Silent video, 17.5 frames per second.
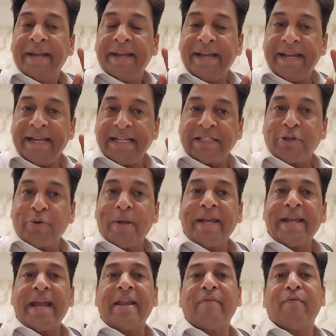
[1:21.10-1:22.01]

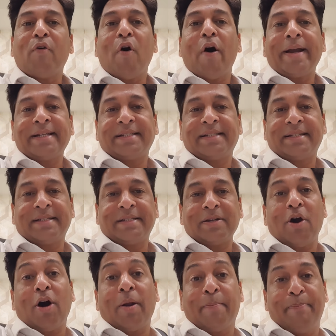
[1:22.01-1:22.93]
Issuing invoice
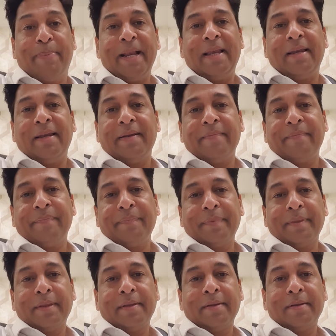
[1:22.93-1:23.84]
or bill
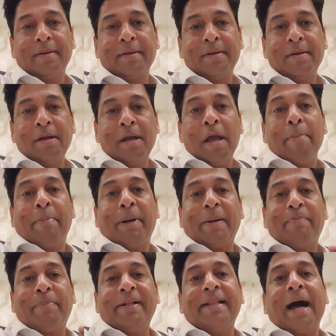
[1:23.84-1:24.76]

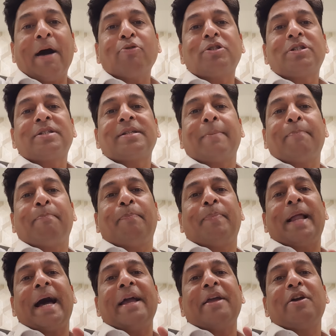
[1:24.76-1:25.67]
but without
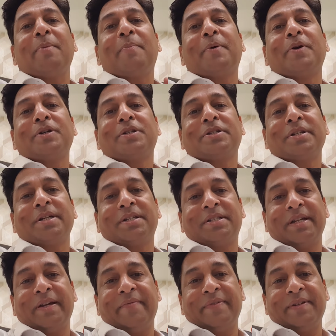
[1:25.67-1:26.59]
supply of goods or
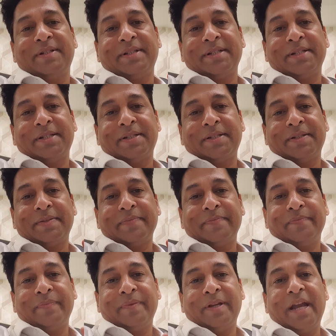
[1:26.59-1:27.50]
services
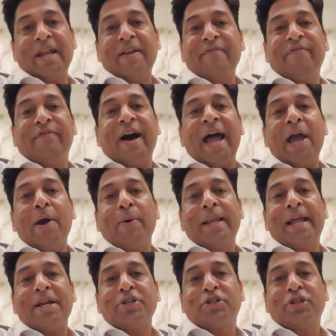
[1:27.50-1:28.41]
in
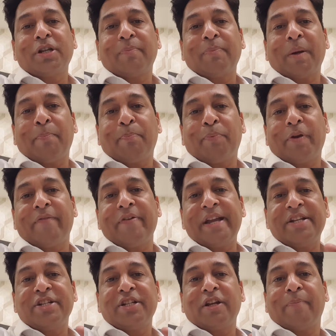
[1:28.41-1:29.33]
violation of the
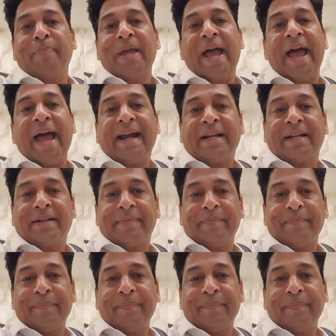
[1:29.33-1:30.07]
provision of the Act